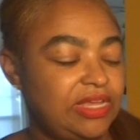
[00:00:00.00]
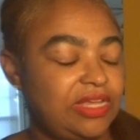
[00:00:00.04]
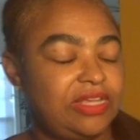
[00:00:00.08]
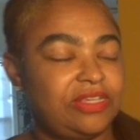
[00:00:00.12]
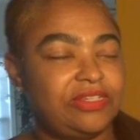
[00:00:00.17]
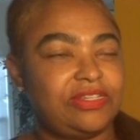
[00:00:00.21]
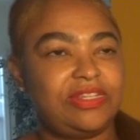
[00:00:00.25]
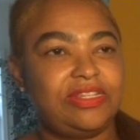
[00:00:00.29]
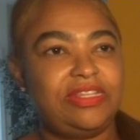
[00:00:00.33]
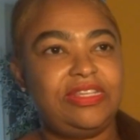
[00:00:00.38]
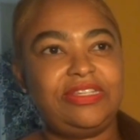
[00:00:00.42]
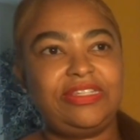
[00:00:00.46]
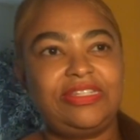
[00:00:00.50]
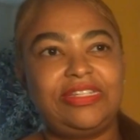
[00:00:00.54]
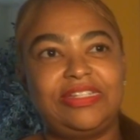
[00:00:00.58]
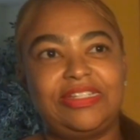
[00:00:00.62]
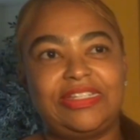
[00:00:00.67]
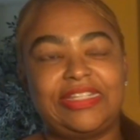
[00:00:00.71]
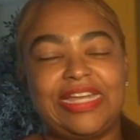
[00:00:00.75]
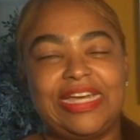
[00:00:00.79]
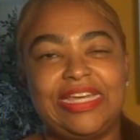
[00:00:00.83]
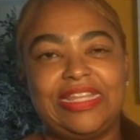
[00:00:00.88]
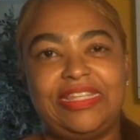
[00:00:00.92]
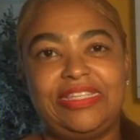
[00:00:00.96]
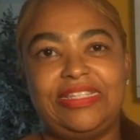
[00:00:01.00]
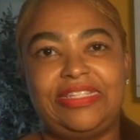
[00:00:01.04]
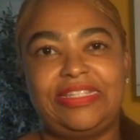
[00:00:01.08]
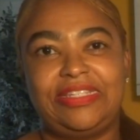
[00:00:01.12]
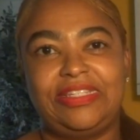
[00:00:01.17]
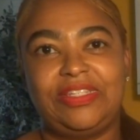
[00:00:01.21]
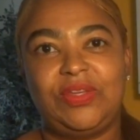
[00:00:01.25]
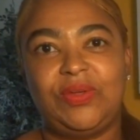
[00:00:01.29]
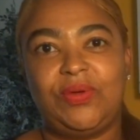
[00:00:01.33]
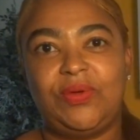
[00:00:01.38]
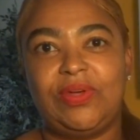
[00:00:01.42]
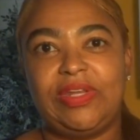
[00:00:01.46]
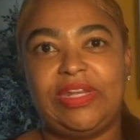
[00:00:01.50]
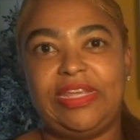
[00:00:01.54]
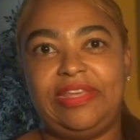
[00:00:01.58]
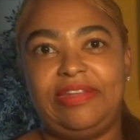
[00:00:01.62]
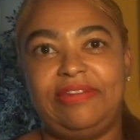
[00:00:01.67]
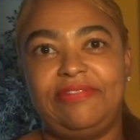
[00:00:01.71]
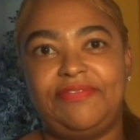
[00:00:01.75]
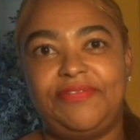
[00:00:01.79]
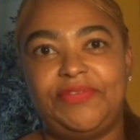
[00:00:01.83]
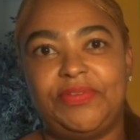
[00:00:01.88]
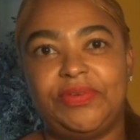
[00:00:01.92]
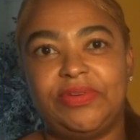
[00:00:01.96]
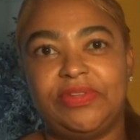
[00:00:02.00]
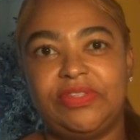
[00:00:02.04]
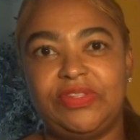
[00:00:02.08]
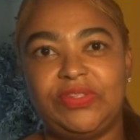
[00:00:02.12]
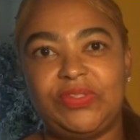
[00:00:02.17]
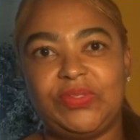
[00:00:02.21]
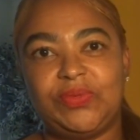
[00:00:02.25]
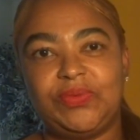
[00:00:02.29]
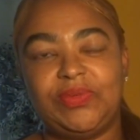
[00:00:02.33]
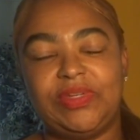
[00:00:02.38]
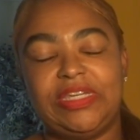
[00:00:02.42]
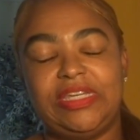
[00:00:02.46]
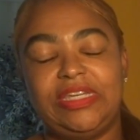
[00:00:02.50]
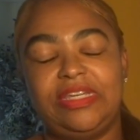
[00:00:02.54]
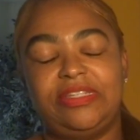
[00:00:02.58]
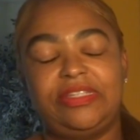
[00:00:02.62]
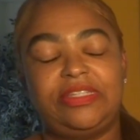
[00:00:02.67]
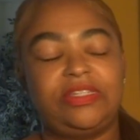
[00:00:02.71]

So this looks like this is going in for this week.